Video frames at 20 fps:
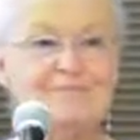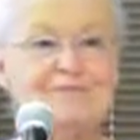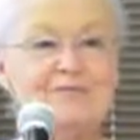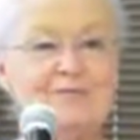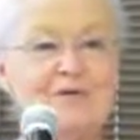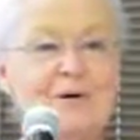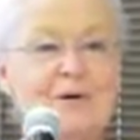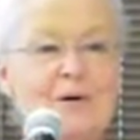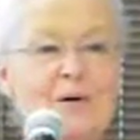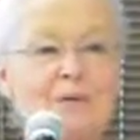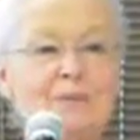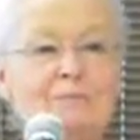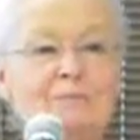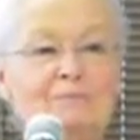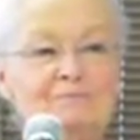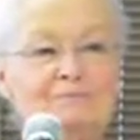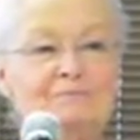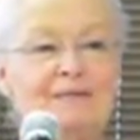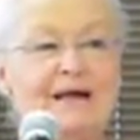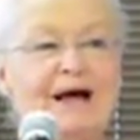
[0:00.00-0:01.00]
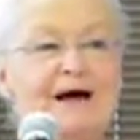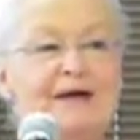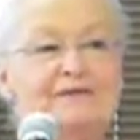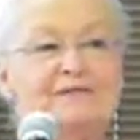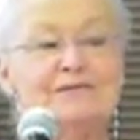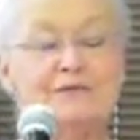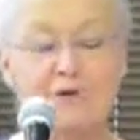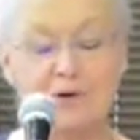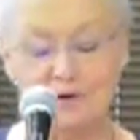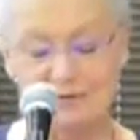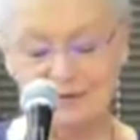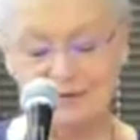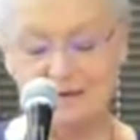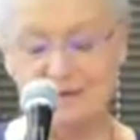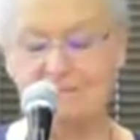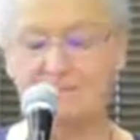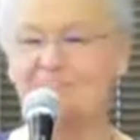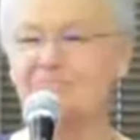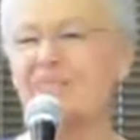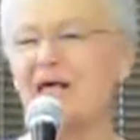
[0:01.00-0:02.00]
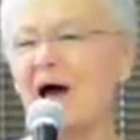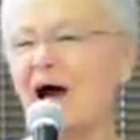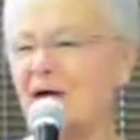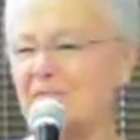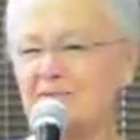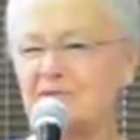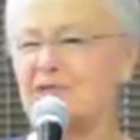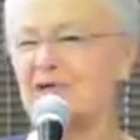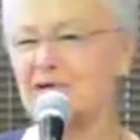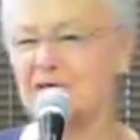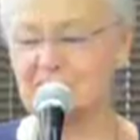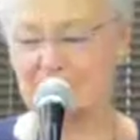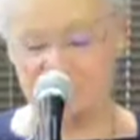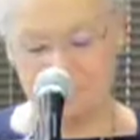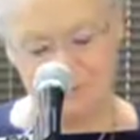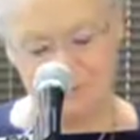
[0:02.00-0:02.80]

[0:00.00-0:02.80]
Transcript: So I told him, "I'm sure she